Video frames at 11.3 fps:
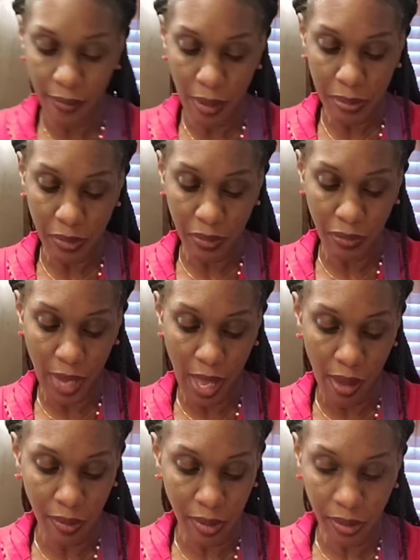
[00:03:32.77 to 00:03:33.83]
cups of
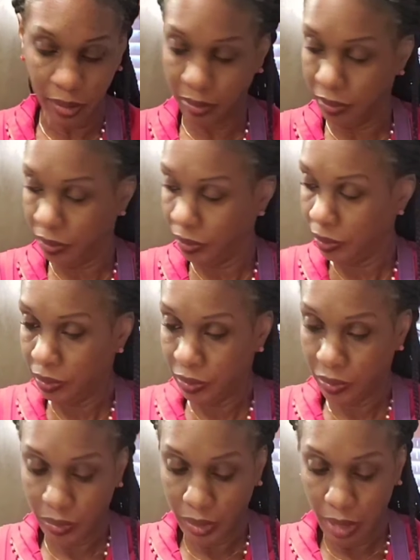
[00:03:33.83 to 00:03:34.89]
flour.
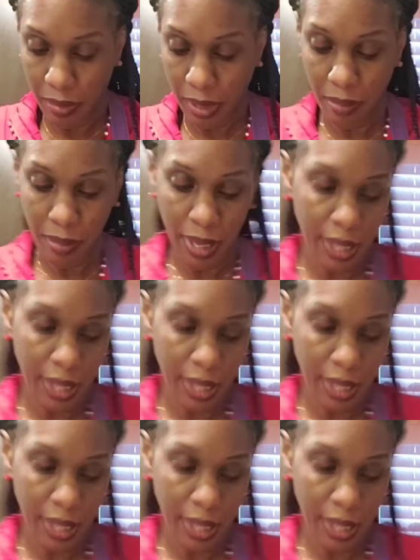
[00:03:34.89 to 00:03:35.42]
Let me get my